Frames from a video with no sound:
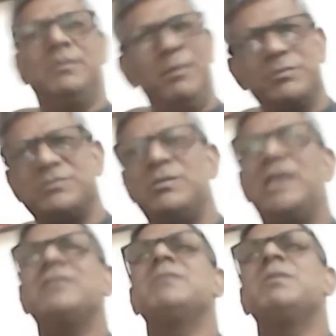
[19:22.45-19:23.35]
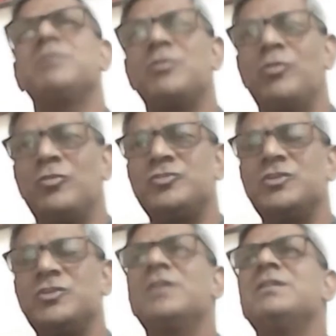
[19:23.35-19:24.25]
They may be similar, they may be
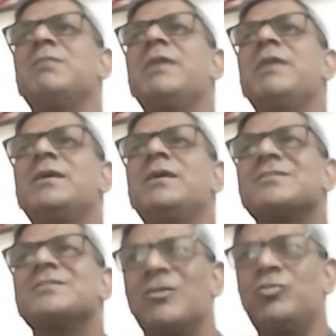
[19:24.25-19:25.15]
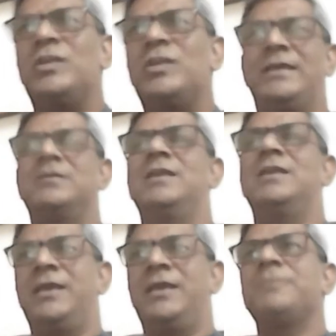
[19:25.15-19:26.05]
close, they may sound
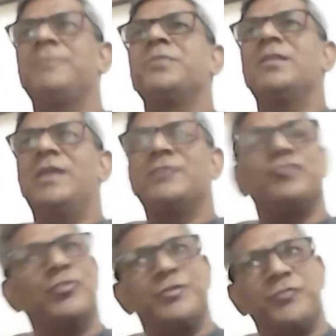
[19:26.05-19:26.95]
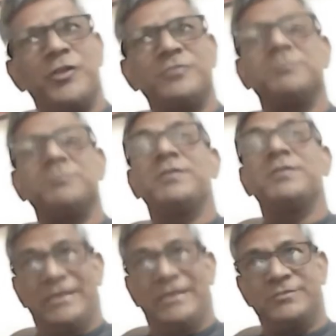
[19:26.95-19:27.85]
like there is no difference,
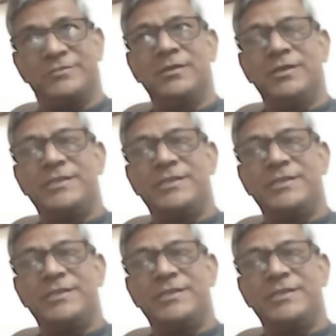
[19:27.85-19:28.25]
but yes,